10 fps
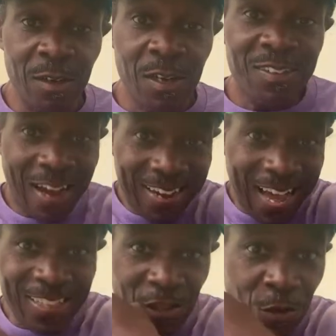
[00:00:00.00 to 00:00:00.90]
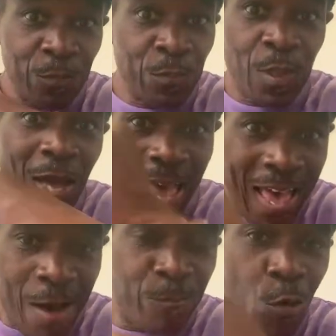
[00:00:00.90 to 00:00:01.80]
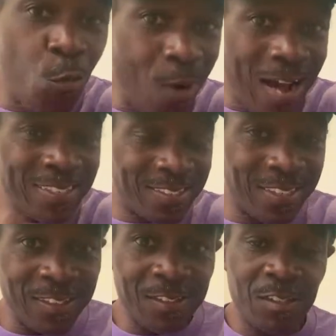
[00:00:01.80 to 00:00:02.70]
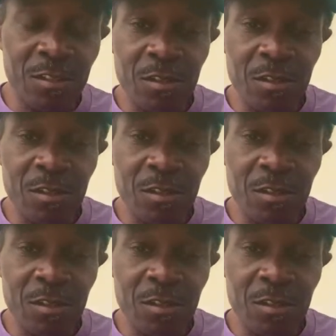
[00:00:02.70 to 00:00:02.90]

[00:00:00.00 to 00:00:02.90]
Y'all got them Apple Watches